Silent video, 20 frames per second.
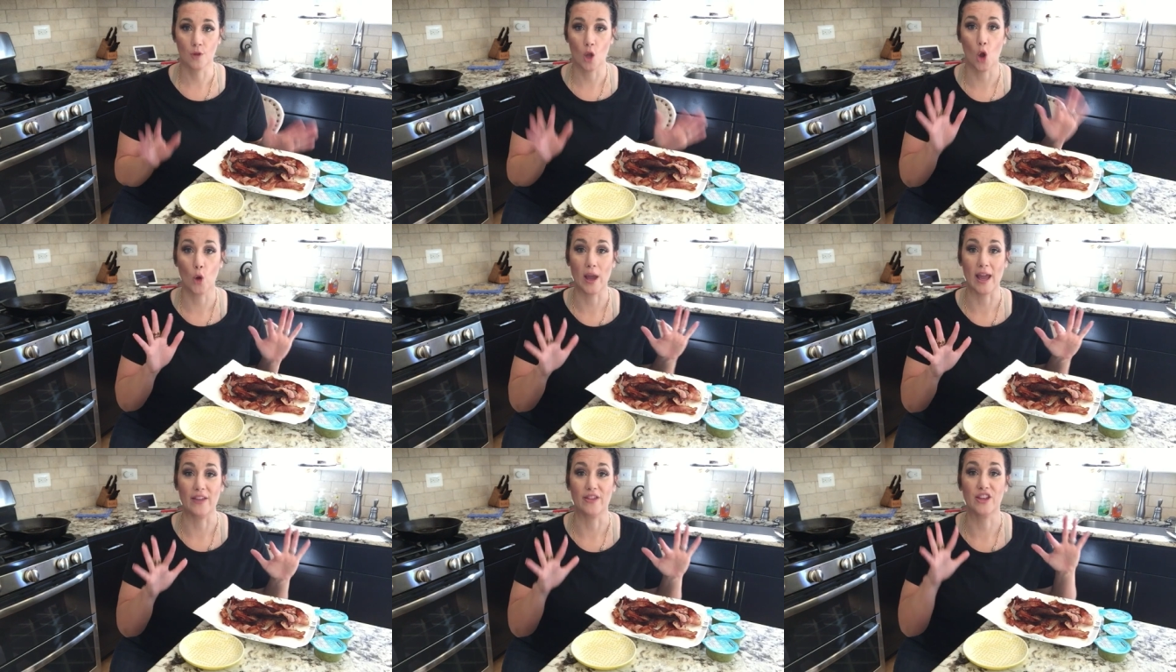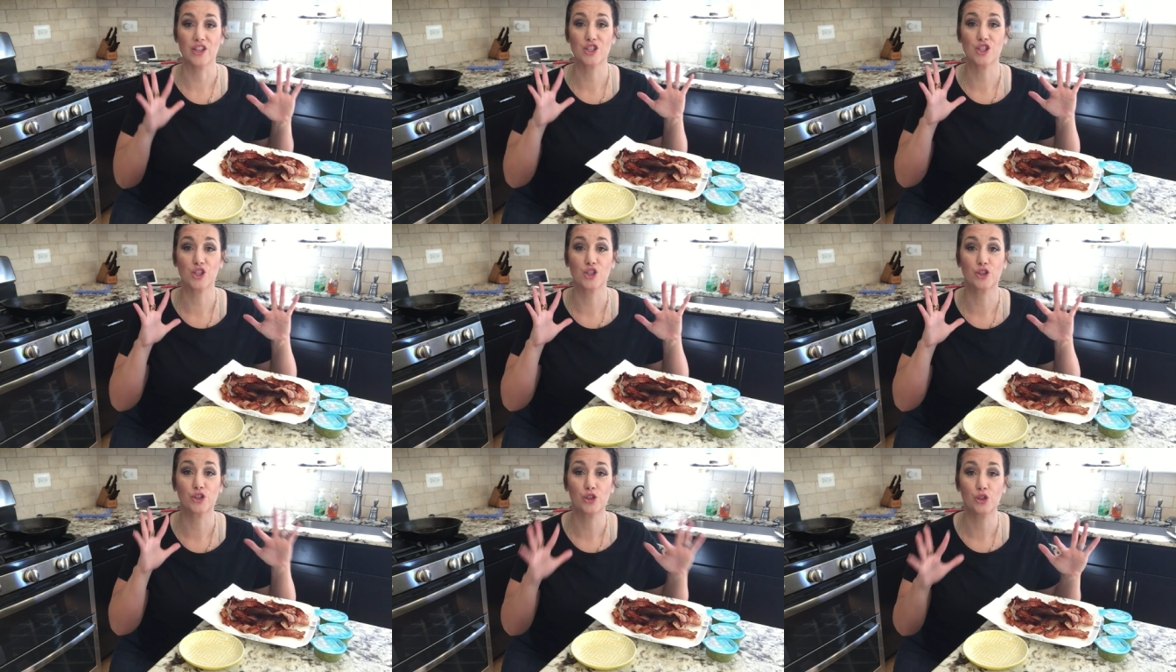Okay, this
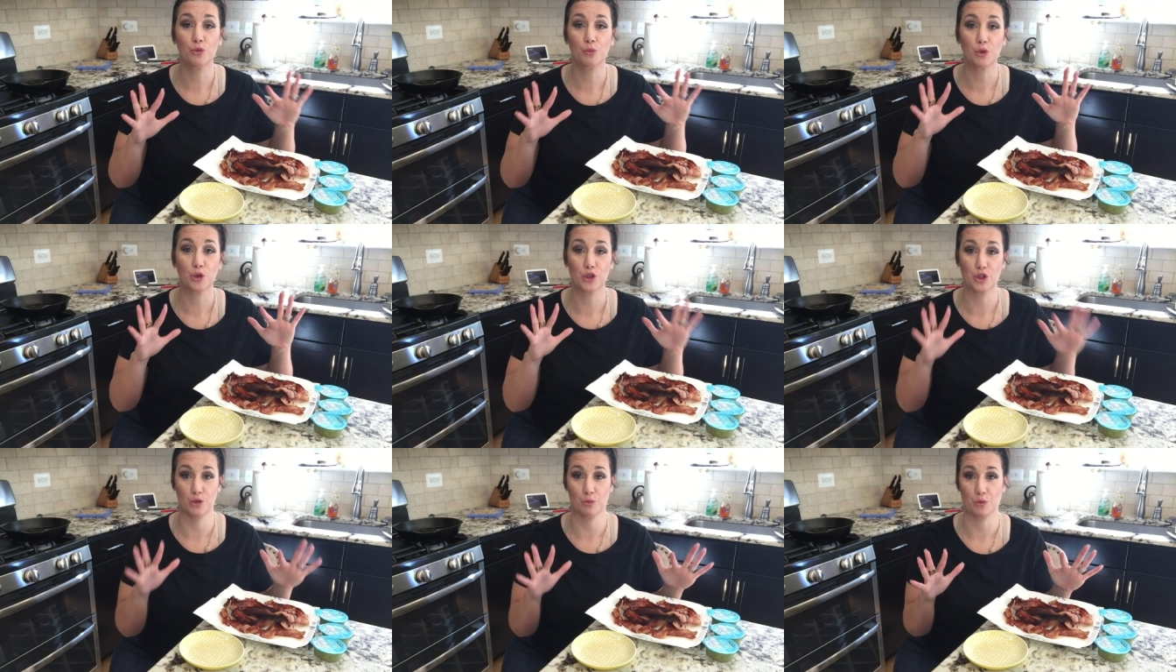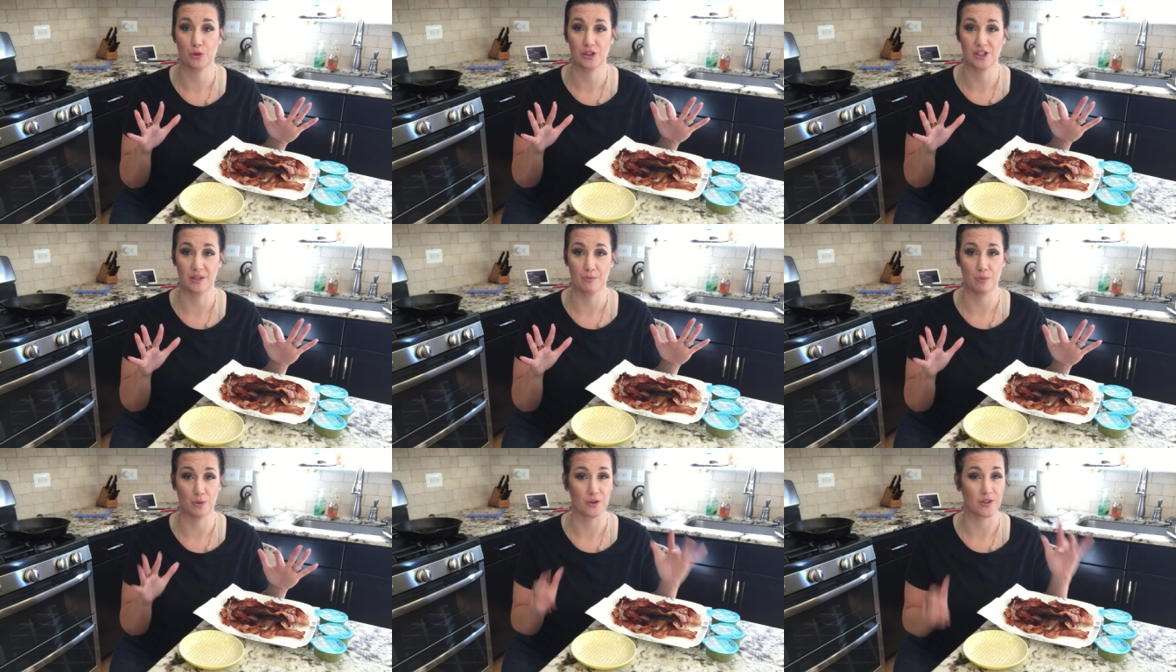is super, super
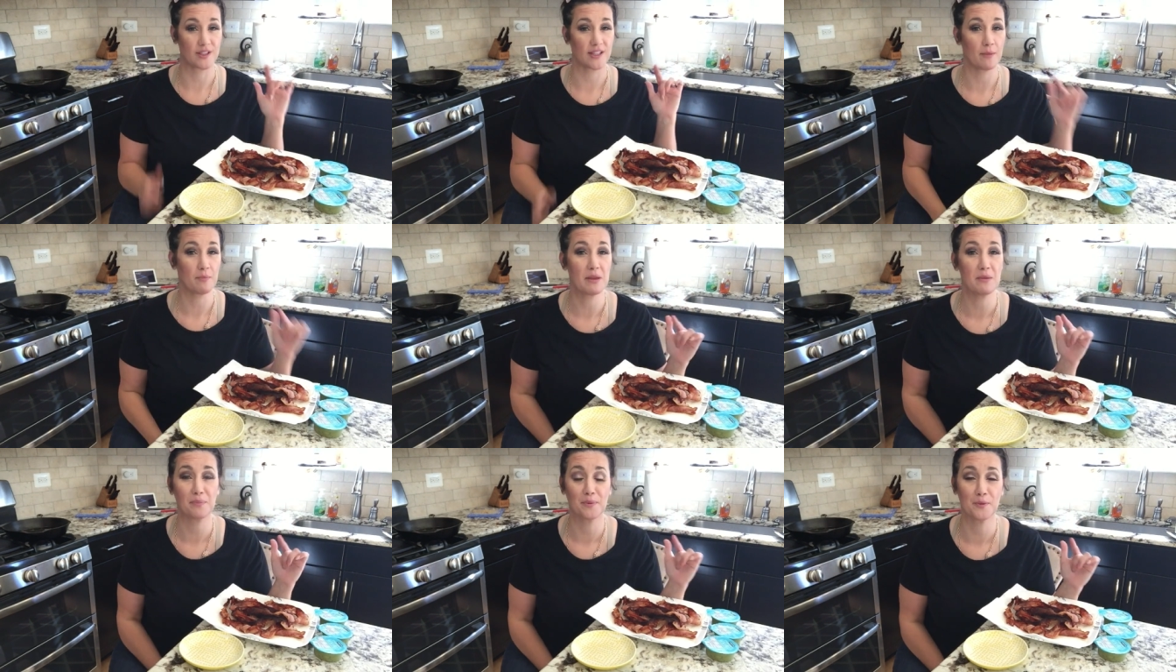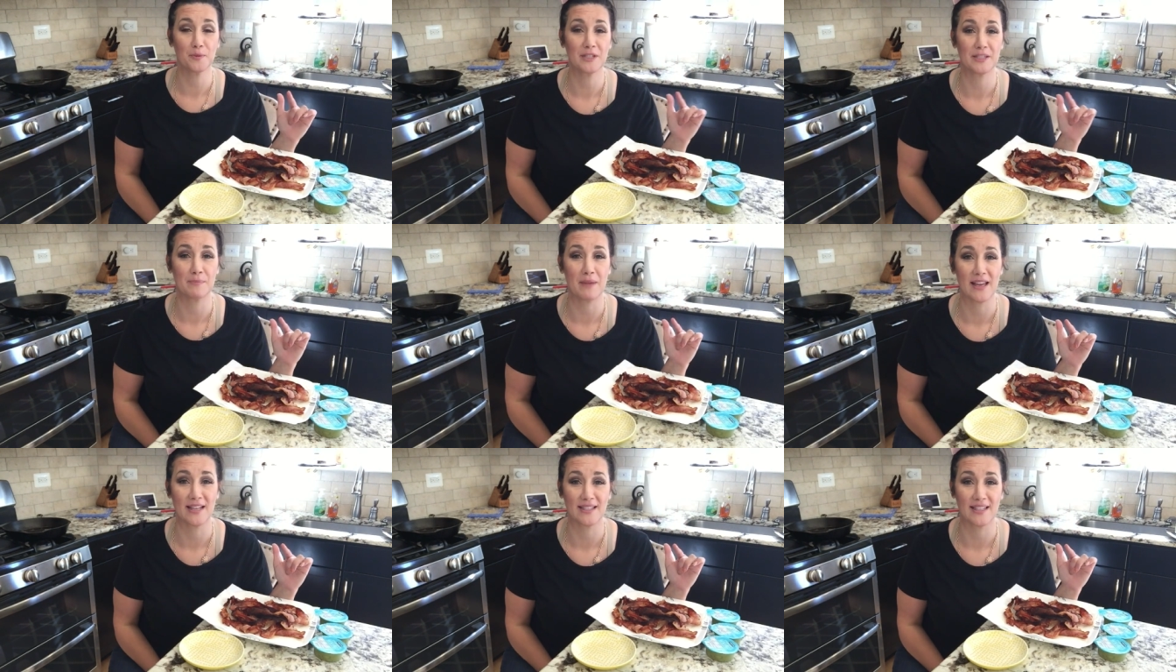simple. Some people
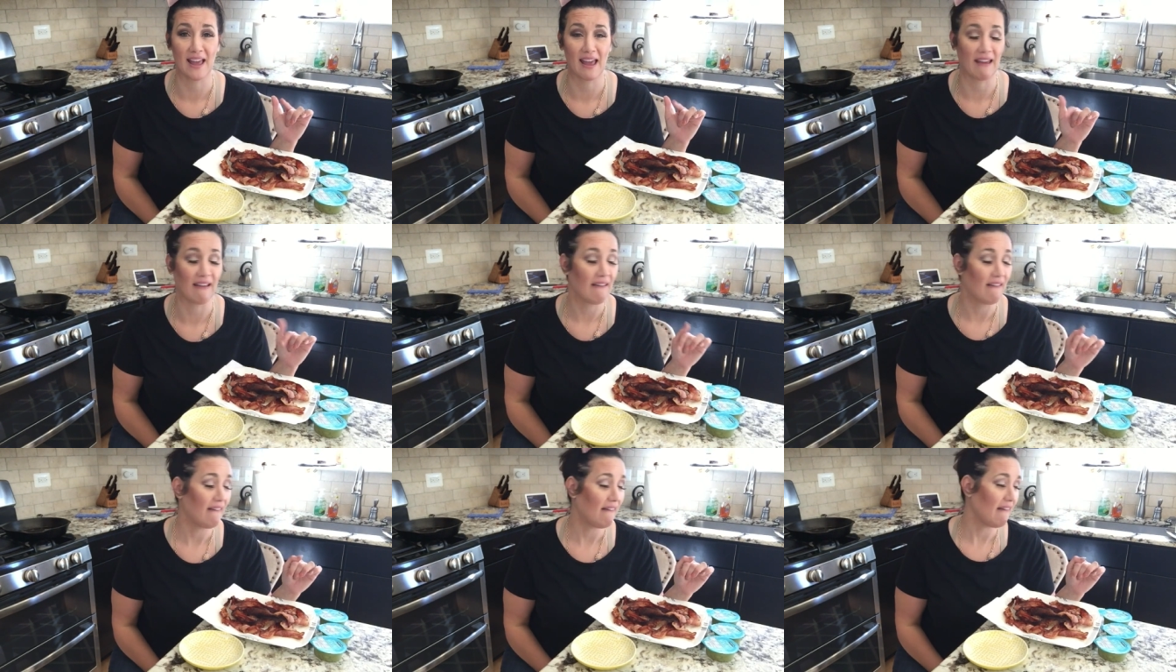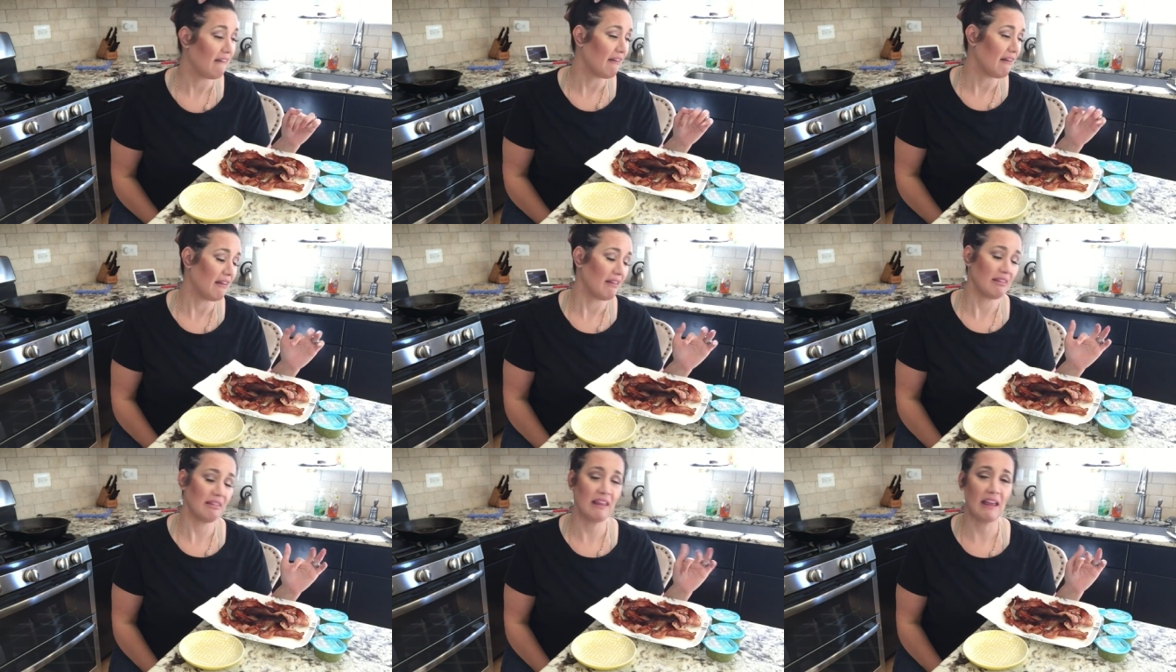may say,
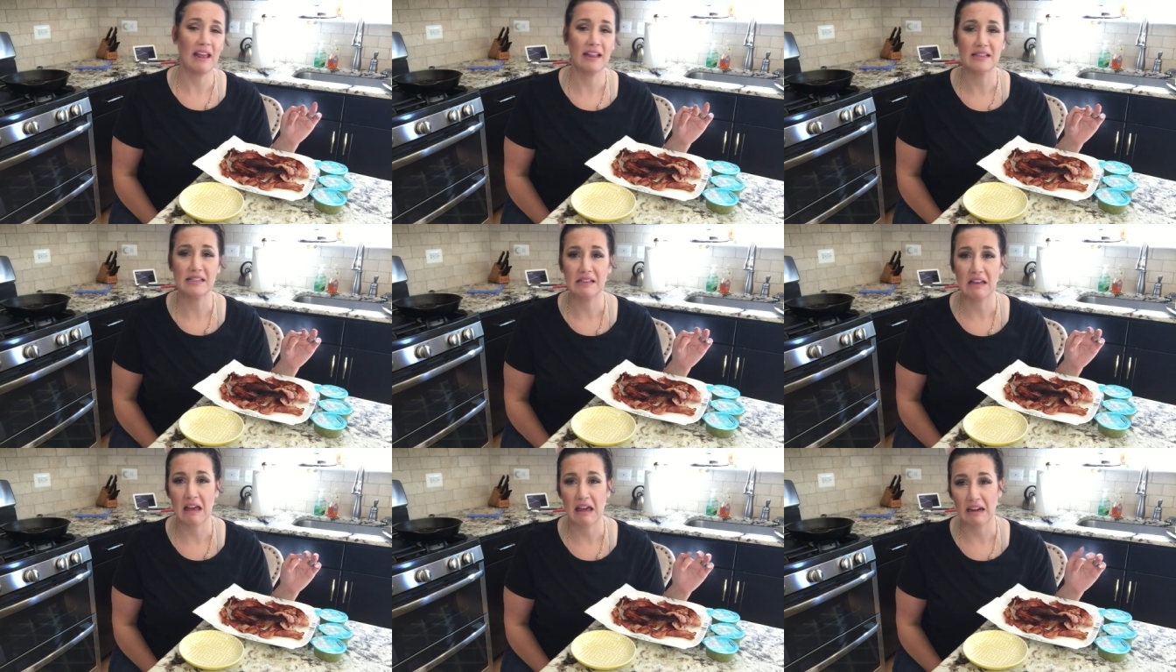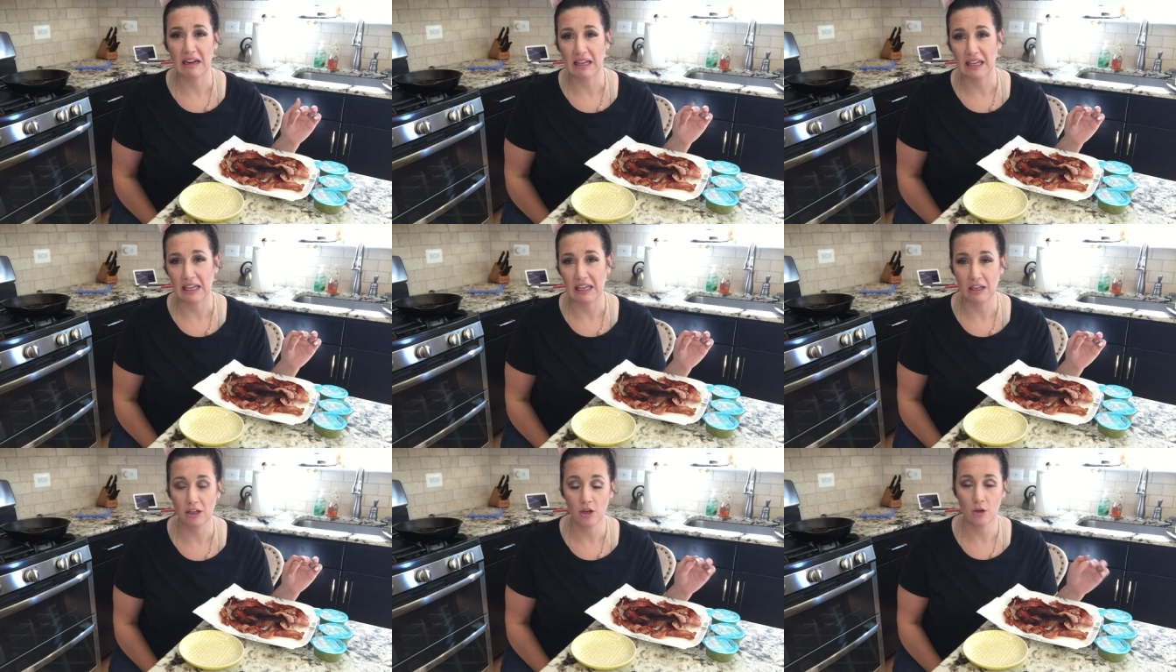that's not a
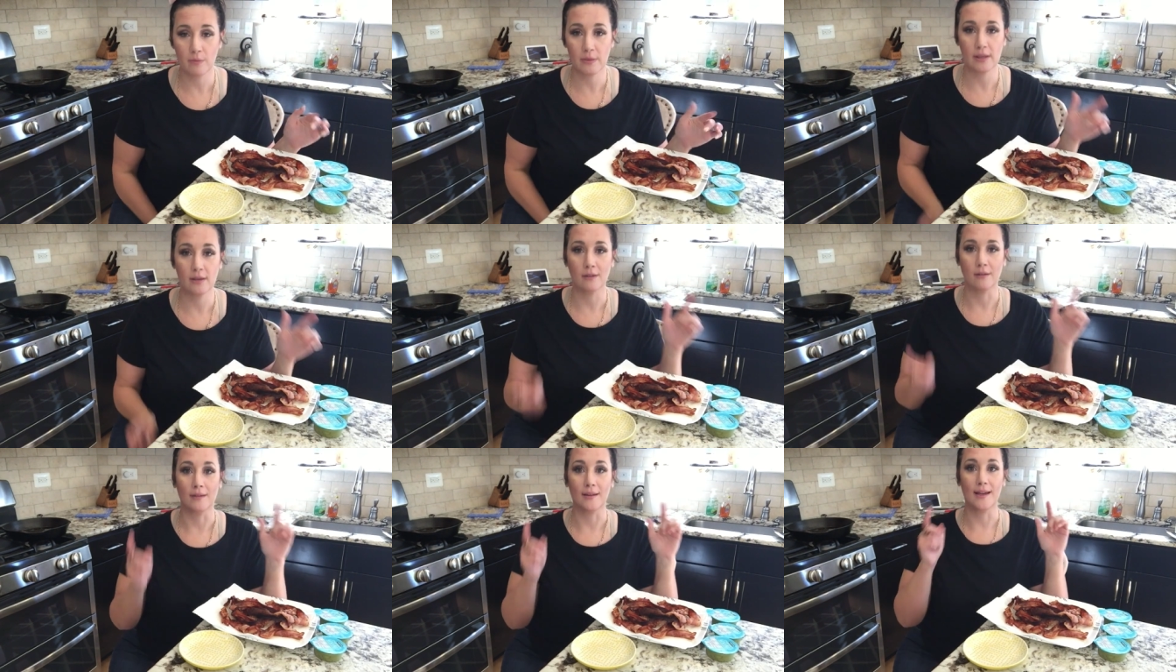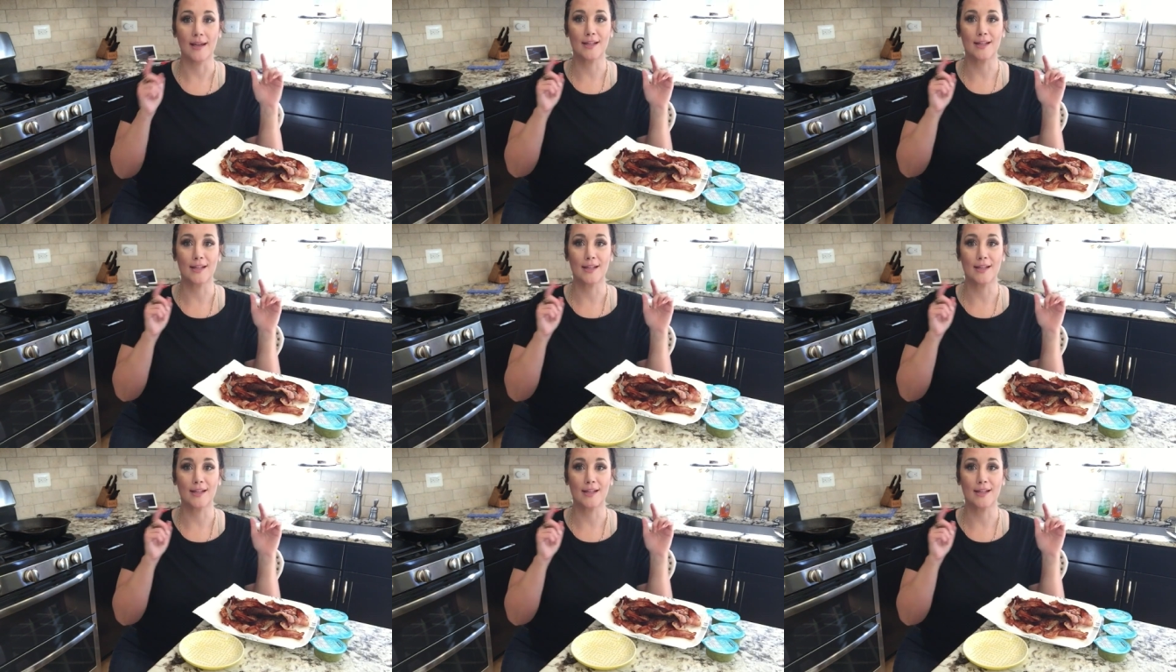keto meal.